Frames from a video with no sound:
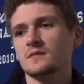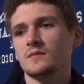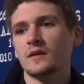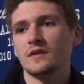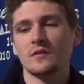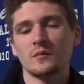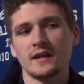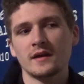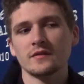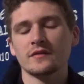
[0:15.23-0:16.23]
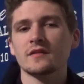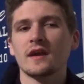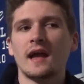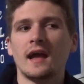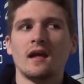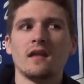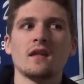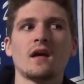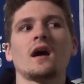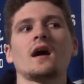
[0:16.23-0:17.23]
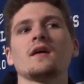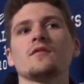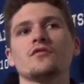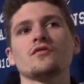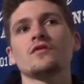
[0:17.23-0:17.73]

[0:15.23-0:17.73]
with someone else, and I've